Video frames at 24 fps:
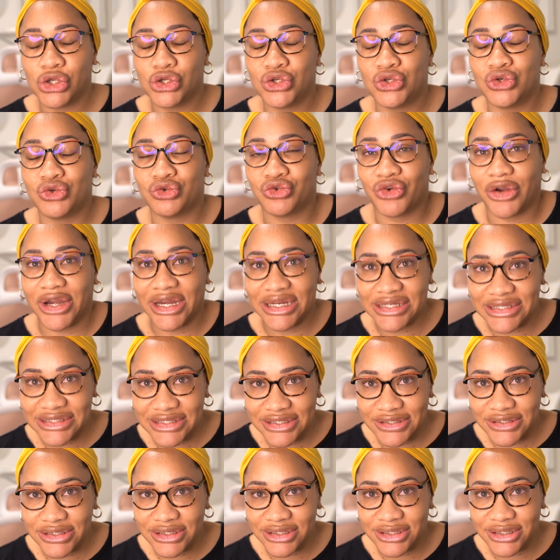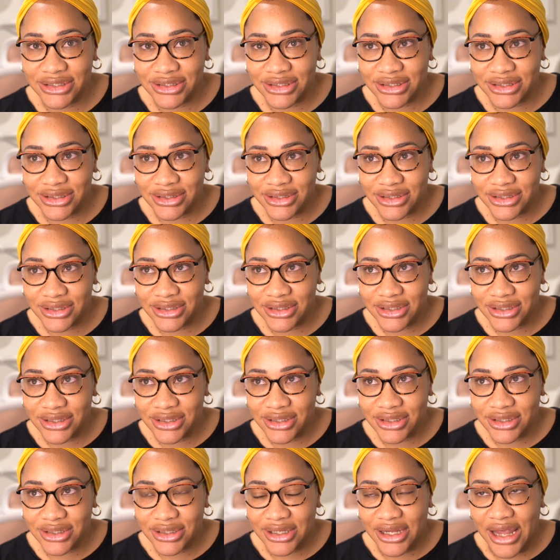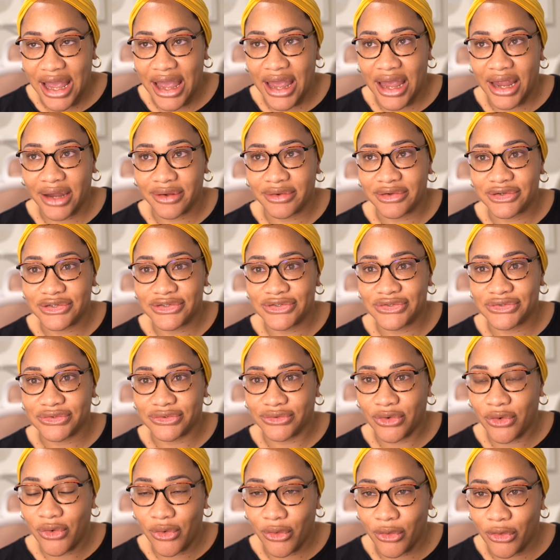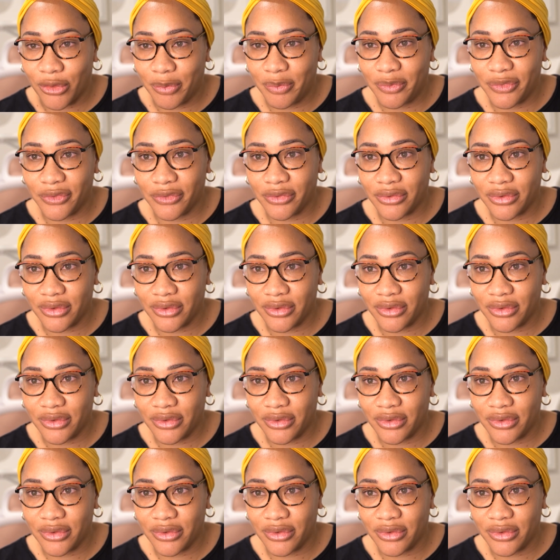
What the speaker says: to rest and to cope,